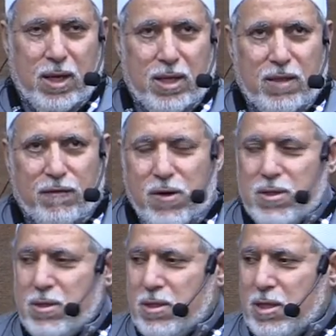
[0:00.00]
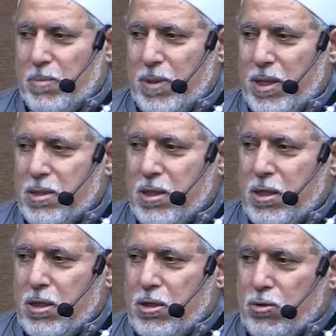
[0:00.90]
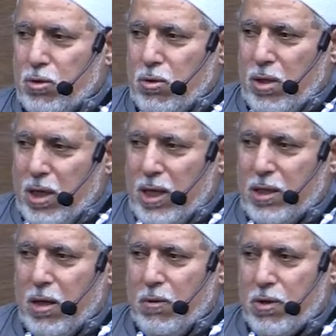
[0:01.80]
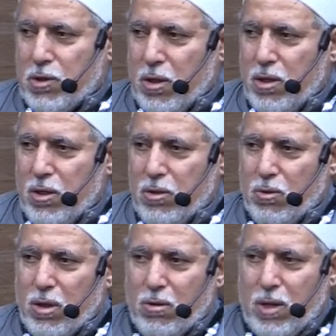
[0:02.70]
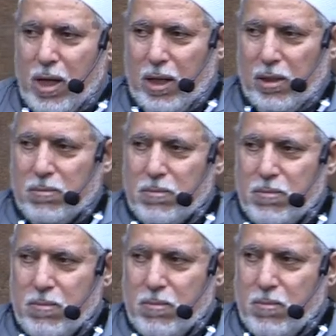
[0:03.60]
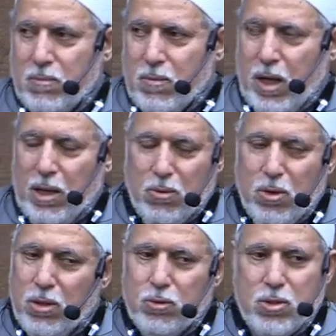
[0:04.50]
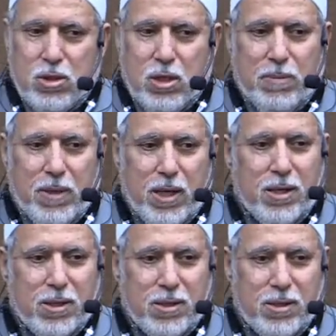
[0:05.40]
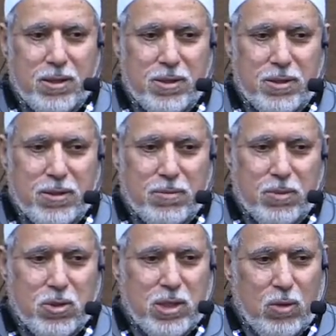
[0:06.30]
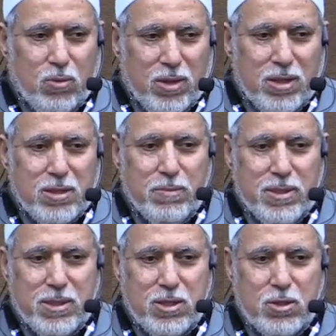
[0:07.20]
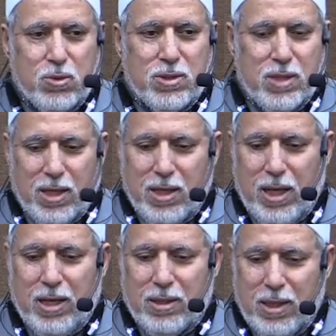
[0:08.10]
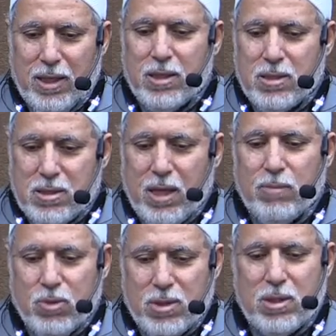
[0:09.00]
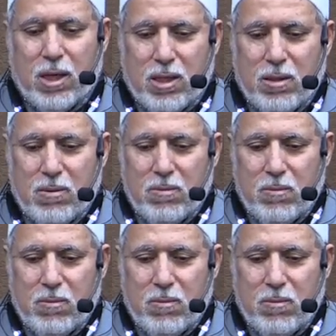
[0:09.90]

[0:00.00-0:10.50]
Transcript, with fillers: And the first step is to connect our children to the Quran. I'm going to stop here because I want this message to sink and take its time to sink.